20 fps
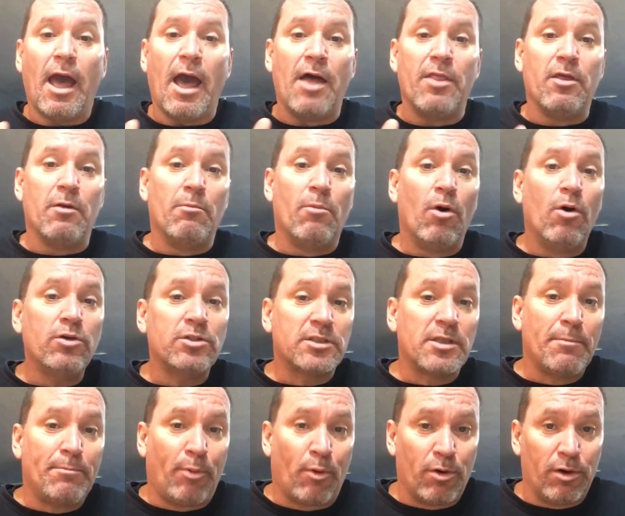And the most
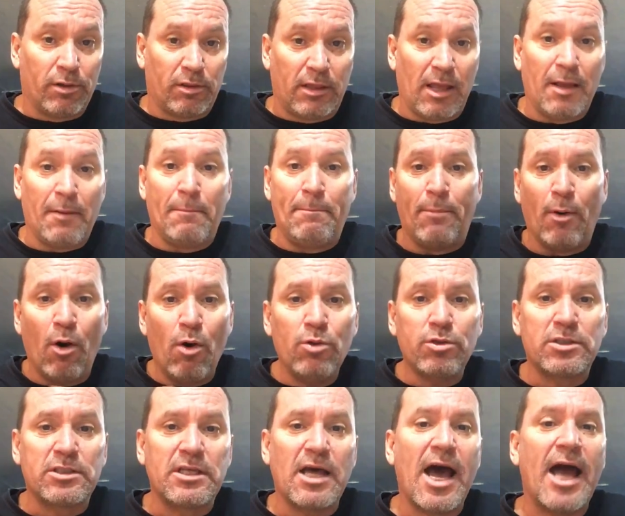important thing,
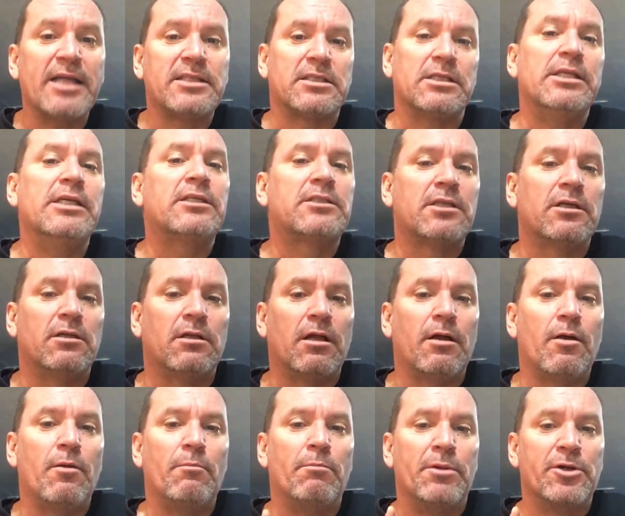both sides need to
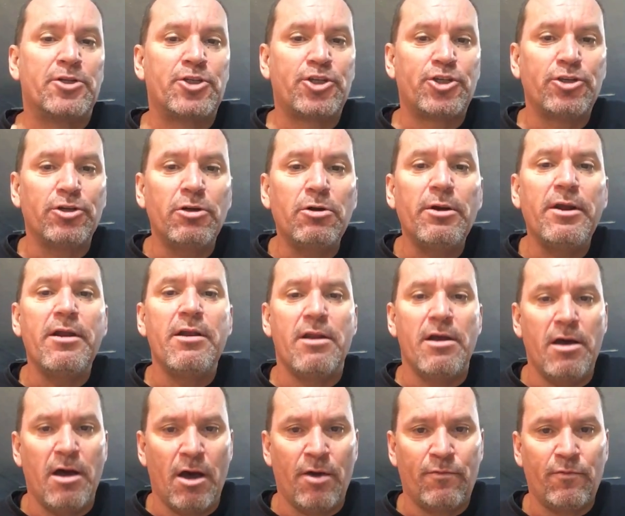mature
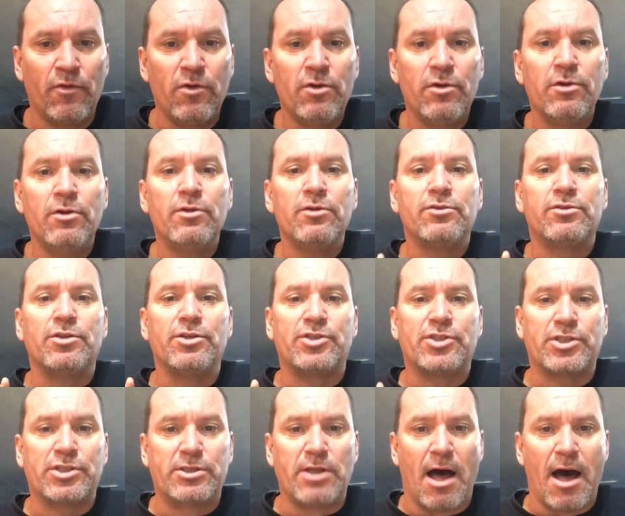enough to
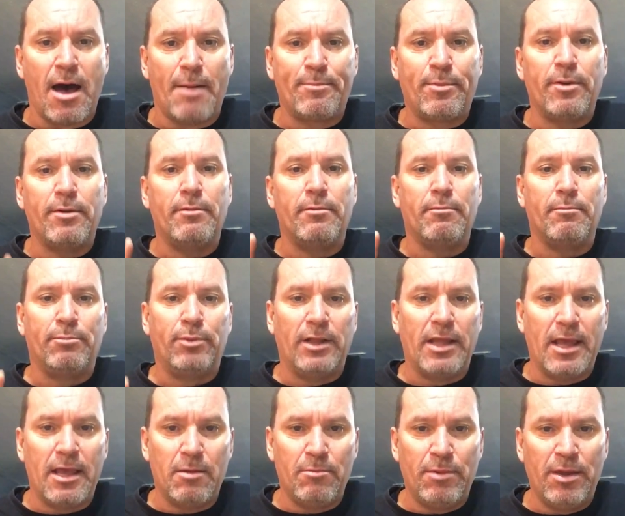stop
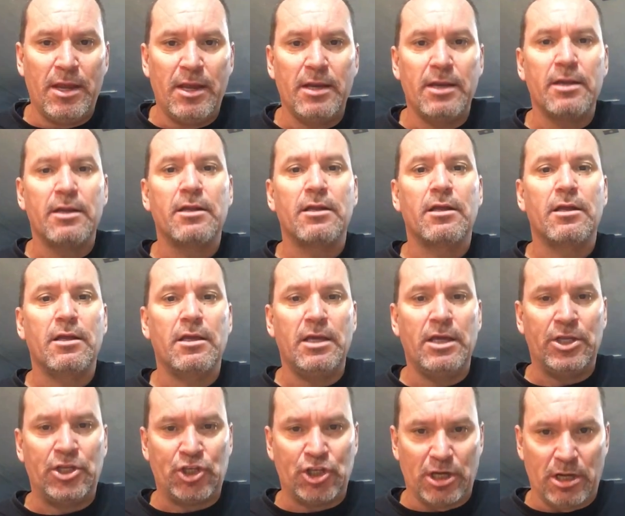blaming
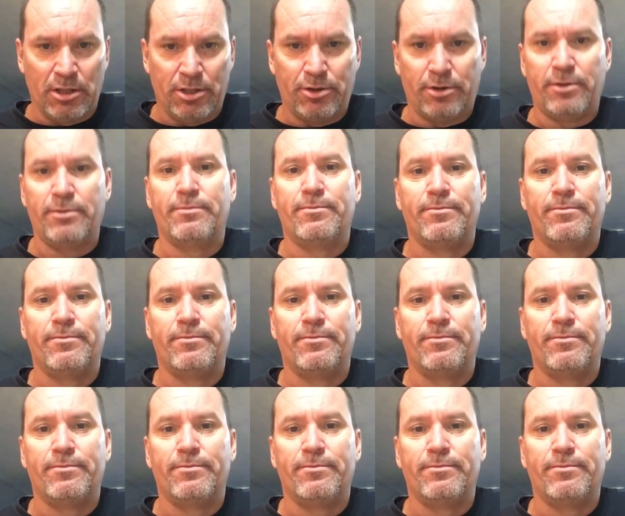each other.